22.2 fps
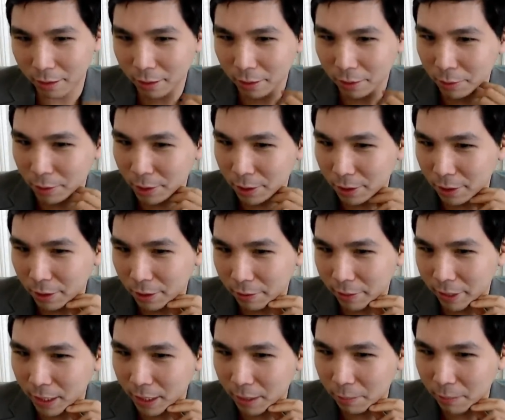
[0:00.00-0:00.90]
lower
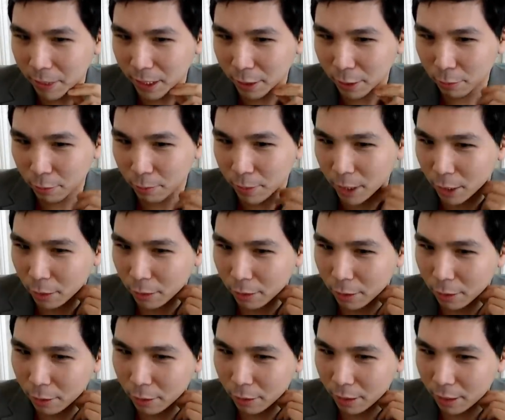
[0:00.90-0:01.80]
rated players, because
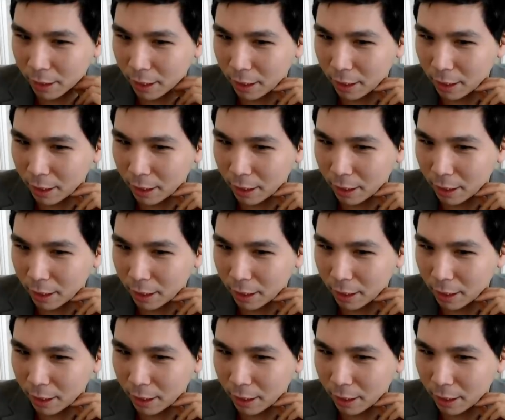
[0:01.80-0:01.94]
there's a